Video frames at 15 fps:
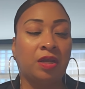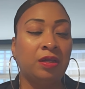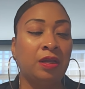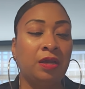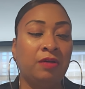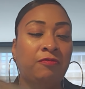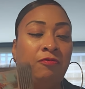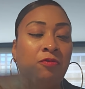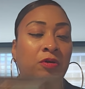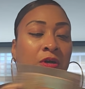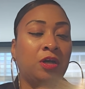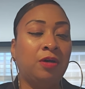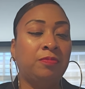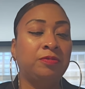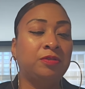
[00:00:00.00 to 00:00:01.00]
Yeah, four
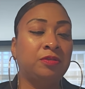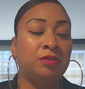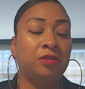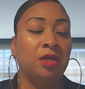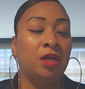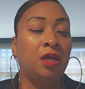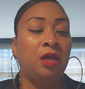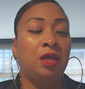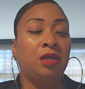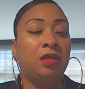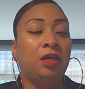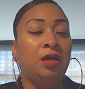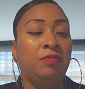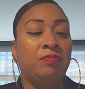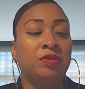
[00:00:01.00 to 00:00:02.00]
cups. Yeah,